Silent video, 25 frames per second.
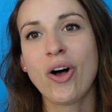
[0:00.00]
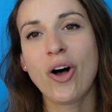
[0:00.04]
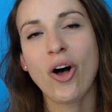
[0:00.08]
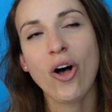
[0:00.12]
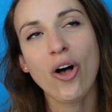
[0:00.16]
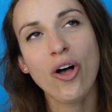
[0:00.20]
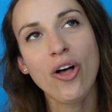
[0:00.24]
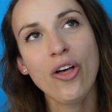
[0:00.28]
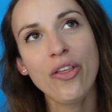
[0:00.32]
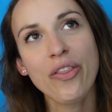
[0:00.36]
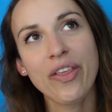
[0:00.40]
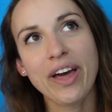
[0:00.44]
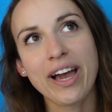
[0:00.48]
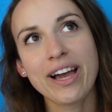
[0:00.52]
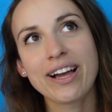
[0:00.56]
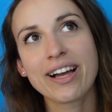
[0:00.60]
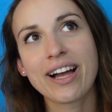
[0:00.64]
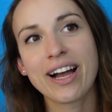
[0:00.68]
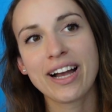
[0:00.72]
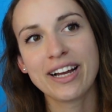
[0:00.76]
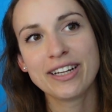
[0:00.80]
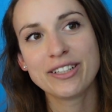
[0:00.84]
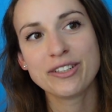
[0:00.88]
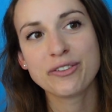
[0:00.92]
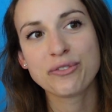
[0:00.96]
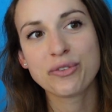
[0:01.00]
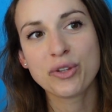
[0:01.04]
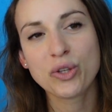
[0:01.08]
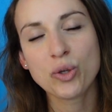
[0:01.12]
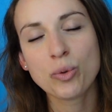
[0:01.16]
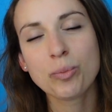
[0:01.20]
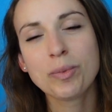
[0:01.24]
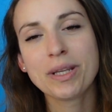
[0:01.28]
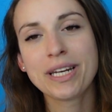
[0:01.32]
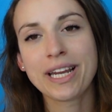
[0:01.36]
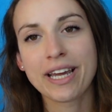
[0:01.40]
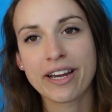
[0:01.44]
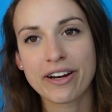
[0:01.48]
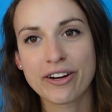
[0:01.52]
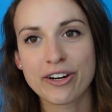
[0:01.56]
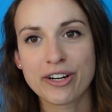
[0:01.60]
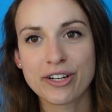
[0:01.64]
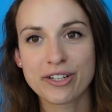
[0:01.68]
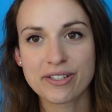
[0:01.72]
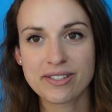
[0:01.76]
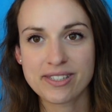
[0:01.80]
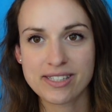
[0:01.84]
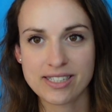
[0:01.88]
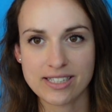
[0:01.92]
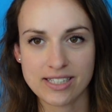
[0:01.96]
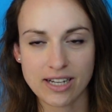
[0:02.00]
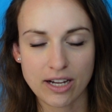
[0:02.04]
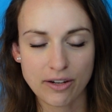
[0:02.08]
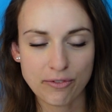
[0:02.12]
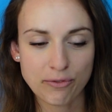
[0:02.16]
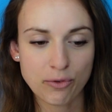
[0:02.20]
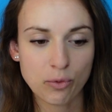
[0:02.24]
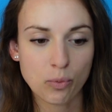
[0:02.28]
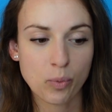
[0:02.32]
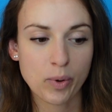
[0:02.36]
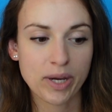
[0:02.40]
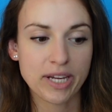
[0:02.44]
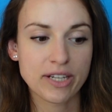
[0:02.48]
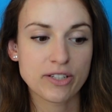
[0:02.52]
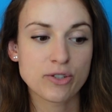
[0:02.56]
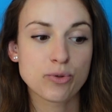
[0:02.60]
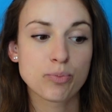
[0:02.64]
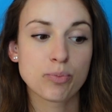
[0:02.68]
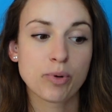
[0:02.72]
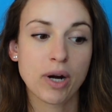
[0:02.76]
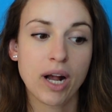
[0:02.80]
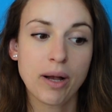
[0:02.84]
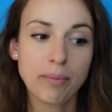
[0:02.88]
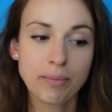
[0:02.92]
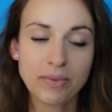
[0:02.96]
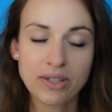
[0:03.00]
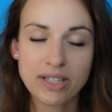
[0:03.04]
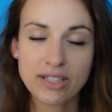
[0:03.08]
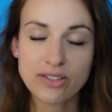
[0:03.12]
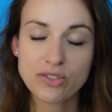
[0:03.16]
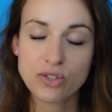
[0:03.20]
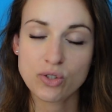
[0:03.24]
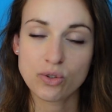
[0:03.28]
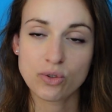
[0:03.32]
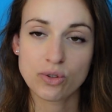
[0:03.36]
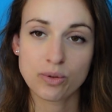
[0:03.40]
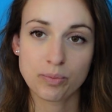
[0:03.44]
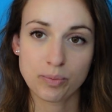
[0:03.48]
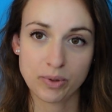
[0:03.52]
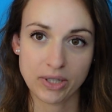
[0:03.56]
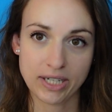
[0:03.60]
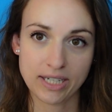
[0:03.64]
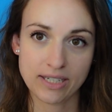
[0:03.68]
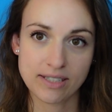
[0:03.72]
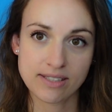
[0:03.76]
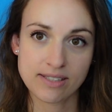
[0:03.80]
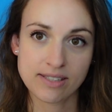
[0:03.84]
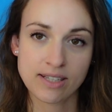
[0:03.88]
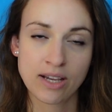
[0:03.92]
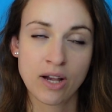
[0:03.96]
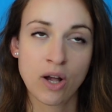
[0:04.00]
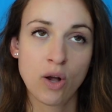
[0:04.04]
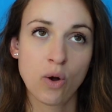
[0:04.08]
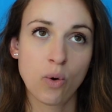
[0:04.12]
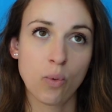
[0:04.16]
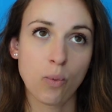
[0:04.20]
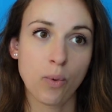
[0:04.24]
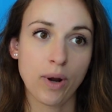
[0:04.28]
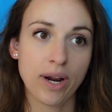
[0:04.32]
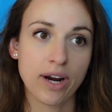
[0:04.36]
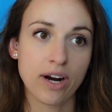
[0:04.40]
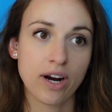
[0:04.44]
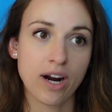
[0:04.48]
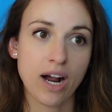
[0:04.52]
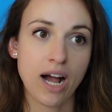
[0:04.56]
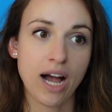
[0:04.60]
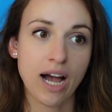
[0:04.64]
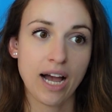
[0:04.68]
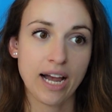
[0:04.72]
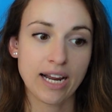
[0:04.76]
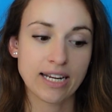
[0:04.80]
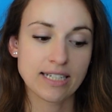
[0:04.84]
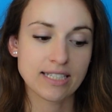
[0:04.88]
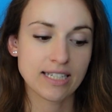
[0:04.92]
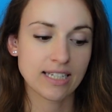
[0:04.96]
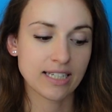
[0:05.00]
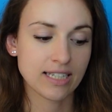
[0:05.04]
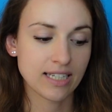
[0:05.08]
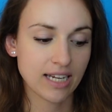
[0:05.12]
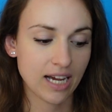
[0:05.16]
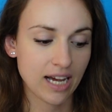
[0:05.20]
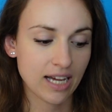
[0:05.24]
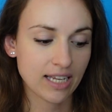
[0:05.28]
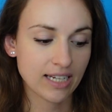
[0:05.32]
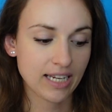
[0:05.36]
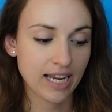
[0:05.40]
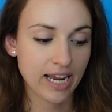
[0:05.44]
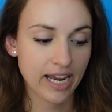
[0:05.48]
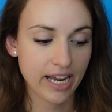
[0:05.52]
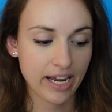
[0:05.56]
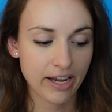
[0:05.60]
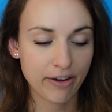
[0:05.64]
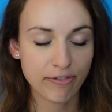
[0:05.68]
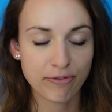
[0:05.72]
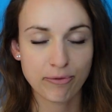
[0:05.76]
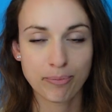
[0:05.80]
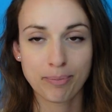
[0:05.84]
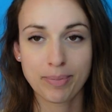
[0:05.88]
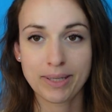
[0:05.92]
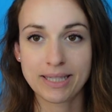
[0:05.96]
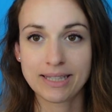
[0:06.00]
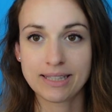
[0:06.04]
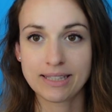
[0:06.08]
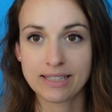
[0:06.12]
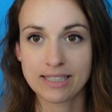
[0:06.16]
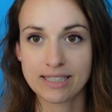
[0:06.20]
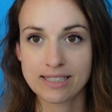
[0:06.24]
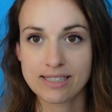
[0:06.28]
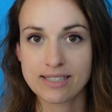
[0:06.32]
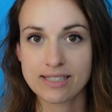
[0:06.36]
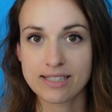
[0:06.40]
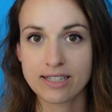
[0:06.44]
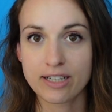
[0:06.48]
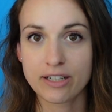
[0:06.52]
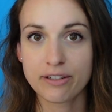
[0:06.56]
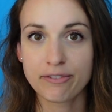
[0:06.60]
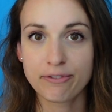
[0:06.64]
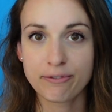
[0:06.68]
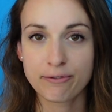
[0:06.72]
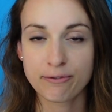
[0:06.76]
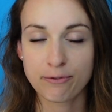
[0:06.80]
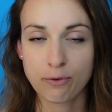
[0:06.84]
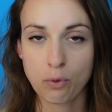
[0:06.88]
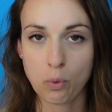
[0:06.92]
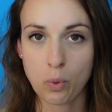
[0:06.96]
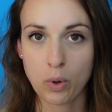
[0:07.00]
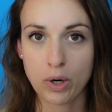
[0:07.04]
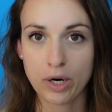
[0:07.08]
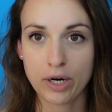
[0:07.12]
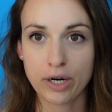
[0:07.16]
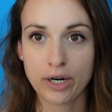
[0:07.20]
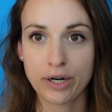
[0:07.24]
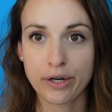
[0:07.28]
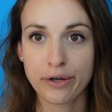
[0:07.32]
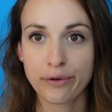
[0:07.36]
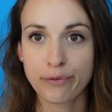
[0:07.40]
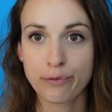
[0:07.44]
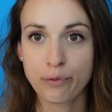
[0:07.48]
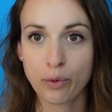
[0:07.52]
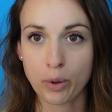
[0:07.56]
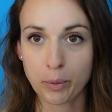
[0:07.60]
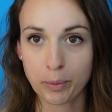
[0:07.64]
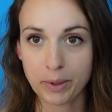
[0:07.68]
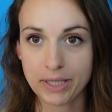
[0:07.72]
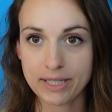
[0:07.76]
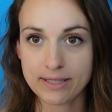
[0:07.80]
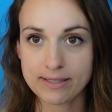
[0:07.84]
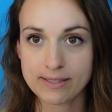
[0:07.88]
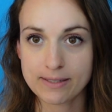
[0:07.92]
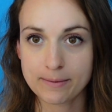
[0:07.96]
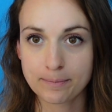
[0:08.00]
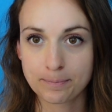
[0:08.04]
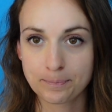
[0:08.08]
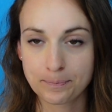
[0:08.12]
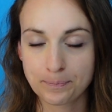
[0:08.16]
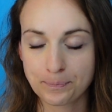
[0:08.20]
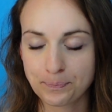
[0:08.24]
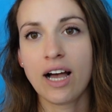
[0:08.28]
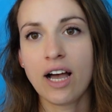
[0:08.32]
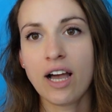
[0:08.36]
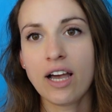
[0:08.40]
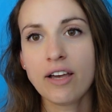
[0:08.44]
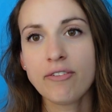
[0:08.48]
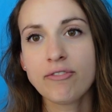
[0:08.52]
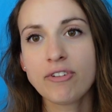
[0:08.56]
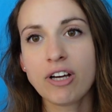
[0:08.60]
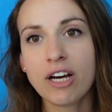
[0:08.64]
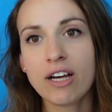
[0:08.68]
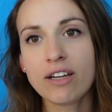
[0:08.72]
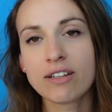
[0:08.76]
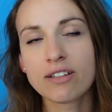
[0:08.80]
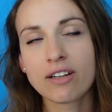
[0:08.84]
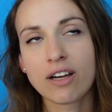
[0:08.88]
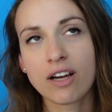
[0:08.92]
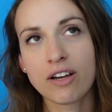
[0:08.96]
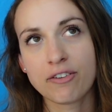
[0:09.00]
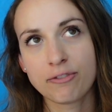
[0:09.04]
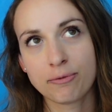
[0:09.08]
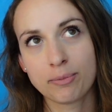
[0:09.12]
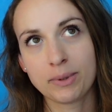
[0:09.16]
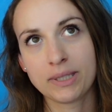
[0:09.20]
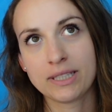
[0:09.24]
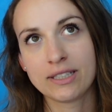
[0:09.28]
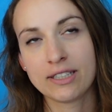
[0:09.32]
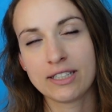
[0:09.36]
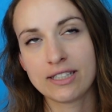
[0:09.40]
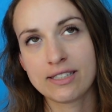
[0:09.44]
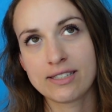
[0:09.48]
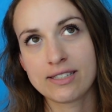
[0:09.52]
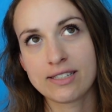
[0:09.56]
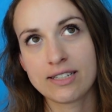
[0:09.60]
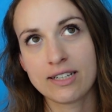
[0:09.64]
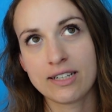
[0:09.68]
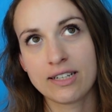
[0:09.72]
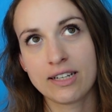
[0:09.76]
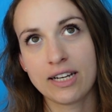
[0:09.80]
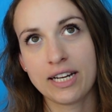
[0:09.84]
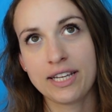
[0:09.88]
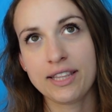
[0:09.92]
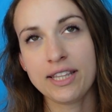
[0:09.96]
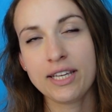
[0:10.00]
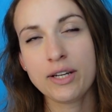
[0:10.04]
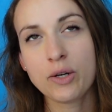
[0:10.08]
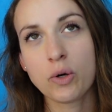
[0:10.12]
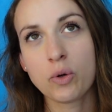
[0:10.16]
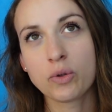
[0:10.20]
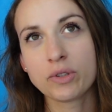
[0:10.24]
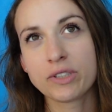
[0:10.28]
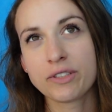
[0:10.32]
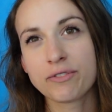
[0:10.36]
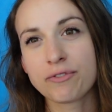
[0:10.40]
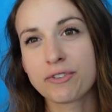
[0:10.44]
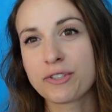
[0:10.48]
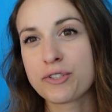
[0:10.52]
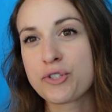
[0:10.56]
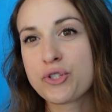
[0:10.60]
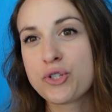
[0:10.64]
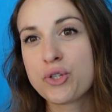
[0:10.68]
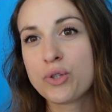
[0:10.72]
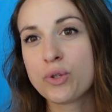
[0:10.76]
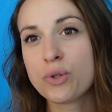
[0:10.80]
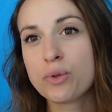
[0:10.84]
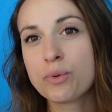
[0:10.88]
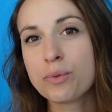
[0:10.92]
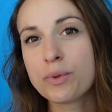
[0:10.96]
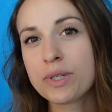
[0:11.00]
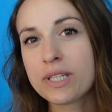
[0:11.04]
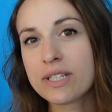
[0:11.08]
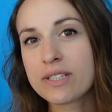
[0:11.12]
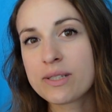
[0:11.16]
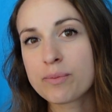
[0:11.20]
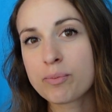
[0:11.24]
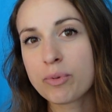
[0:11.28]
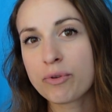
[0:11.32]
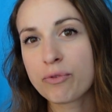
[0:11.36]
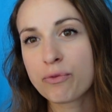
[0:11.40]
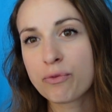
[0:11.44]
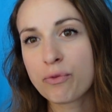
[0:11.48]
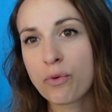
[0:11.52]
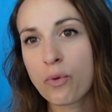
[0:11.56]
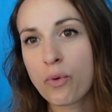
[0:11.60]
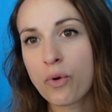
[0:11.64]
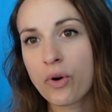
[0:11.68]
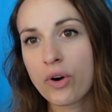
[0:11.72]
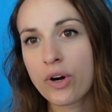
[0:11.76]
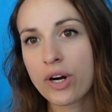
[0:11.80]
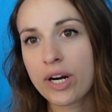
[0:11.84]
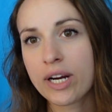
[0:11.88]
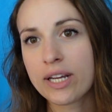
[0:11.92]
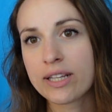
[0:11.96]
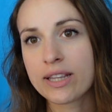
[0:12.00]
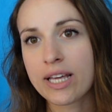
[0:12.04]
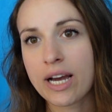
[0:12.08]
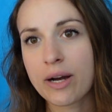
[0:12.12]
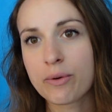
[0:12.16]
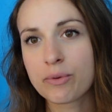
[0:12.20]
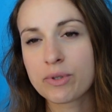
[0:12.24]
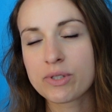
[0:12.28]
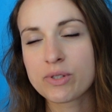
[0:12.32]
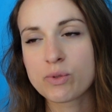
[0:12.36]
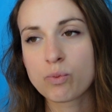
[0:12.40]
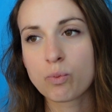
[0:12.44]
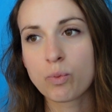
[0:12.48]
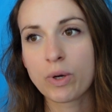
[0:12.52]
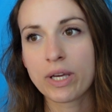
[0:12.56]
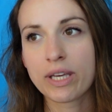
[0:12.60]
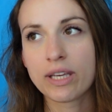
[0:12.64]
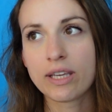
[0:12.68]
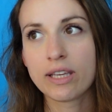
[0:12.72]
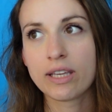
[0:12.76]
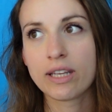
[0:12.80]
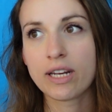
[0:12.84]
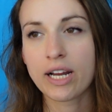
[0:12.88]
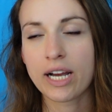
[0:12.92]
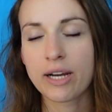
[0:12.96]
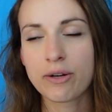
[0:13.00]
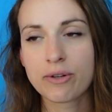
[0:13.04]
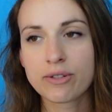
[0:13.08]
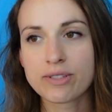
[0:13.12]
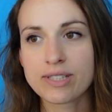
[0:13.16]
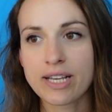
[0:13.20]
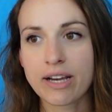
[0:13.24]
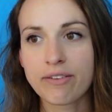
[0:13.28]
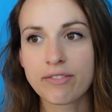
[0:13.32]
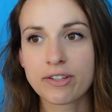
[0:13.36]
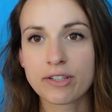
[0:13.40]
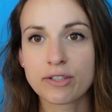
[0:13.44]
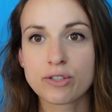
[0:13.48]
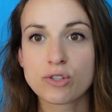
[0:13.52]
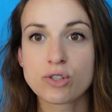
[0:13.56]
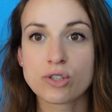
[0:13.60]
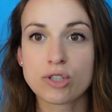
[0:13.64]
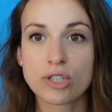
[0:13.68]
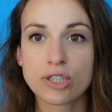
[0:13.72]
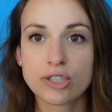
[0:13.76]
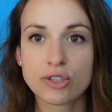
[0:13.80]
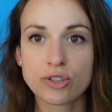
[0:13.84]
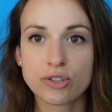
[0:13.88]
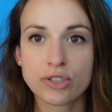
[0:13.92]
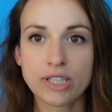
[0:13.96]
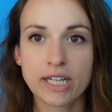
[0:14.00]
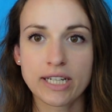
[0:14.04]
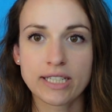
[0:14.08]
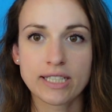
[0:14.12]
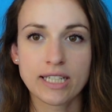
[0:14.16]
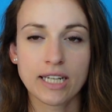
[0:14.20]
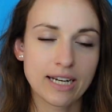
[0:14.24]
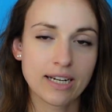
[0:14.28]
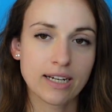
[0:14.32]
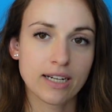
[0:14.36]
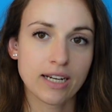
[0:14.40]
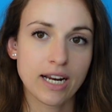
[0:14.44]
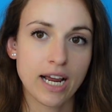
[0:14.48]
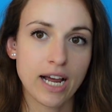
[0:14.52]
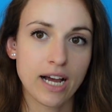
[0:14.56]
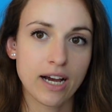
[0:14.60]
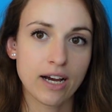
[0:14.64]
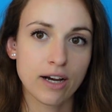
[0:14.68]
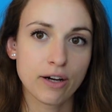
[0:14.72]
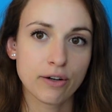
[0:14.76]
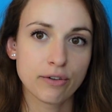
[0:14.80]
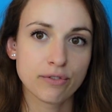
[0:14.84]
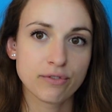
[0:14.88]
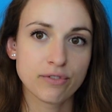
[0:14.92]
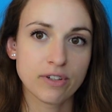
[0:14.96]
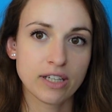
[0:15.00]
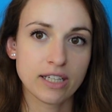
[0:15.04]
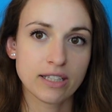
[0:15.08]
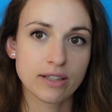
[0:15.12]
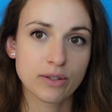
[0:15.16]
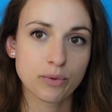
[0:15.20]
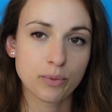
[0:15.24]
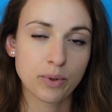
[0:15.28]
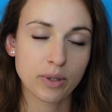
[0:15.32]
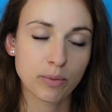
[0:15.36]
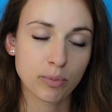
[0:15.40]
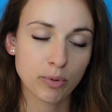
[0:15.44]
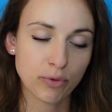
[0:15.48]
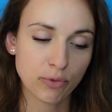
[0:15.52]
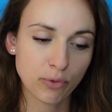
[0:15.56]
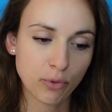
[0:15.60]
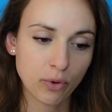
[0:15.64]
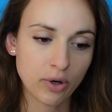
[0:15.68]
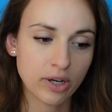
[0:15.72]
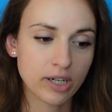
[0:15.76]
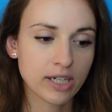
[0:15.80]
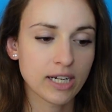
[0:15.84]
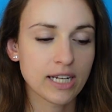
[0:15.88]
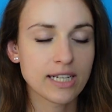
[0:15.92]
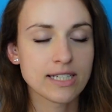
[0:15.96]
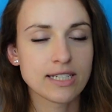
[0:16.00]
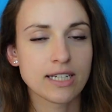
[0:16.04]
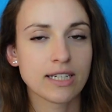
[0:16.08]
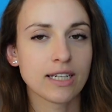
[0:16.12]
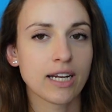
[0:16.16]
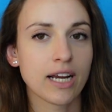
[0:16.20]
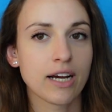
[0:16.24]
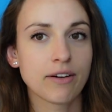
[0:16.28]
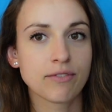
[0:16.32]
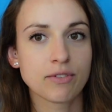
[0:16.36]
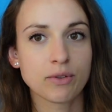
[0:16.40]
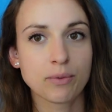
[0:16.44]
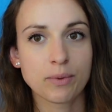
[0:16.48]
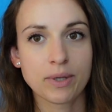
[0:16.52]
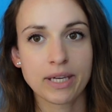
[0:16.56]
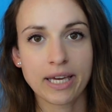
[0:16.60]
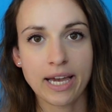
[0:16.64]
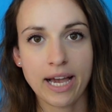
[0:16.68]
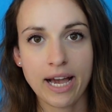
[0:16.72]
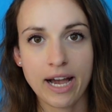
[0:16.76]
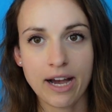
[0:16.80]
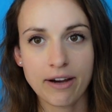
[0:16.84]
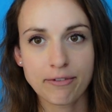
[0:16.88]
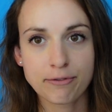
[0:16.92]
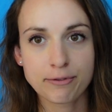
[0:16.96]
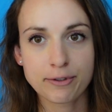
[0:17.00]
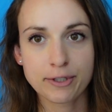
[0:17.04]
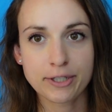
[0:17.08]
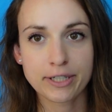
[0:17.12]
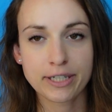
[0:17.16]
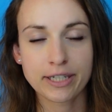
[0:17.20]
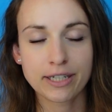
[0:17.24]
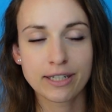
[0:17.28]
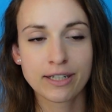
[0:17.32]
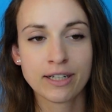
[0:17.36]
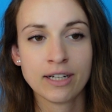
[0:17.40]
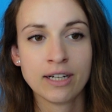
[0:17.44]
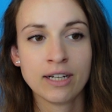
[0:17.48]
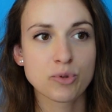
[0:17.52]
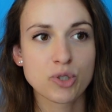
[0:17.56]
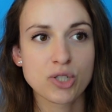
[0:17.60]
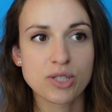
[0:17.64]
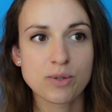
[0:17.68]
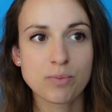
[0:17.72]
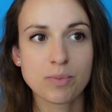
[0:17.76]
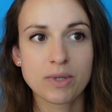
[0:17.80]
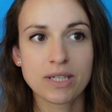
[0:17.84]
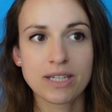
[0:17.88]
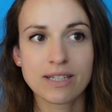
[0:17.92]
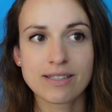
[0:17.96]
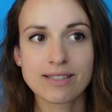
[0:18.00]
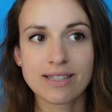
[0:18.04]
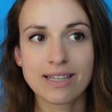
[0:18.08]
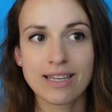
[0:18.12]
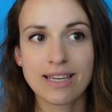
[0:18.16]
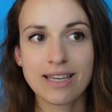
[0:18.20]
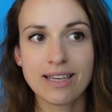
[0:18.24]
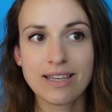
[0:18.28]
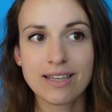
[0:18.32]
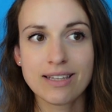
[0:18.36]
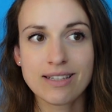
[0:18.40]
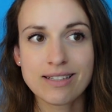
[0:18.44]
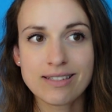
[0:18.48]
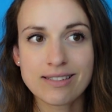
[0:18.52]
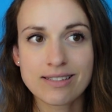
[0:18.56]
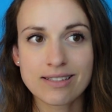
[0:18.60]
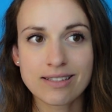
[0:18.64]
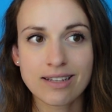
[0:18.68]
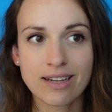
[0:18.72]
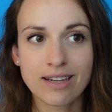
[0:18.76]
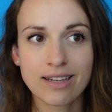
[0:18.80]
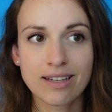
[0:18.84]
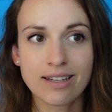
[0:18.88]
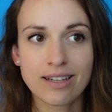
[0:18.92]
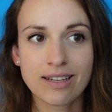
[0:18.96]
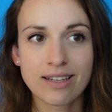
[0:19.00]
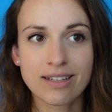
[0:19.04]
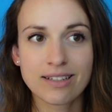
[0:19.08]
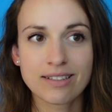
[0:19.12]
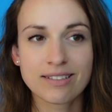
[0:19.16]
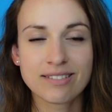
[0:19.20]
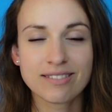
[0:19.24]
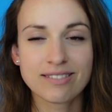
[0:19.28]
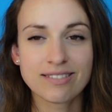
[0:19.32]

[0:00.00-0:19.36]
All that kind of human error stuff, which brought me to the place where I did not have Benlysta for 4 weeks. I've gotten off Benlysta, I think only for 2 weeks before, and that was when I was having a surgery. I didn't have it the week before, and I didn't have the week after, just because it is a